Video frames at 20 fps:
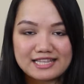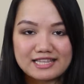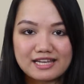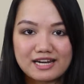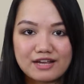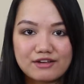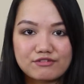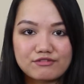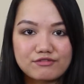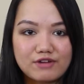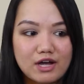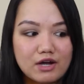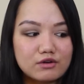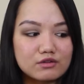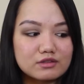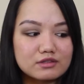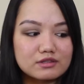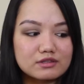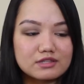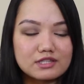that I
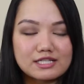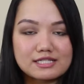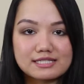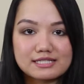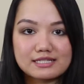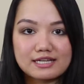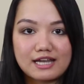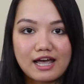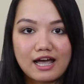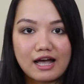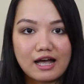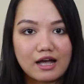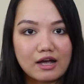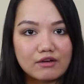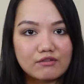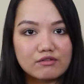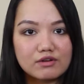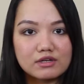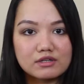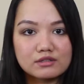found doesn't
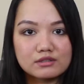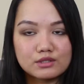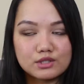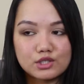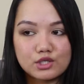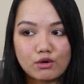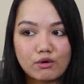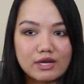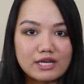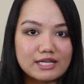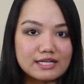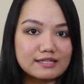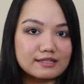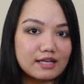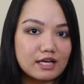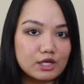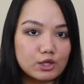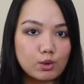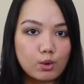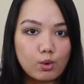have, you know, any
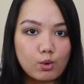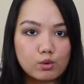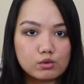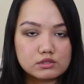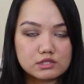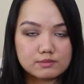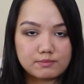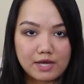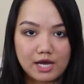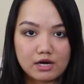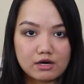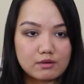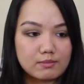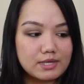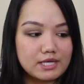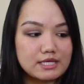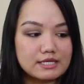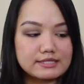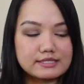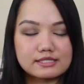glycols,
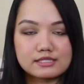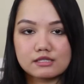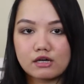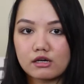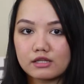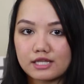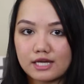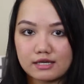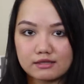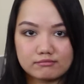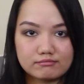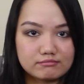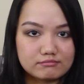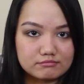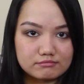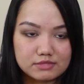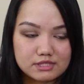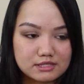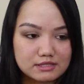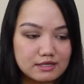parabens, all that
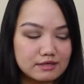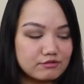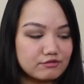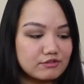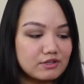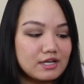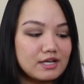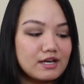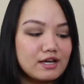stuff.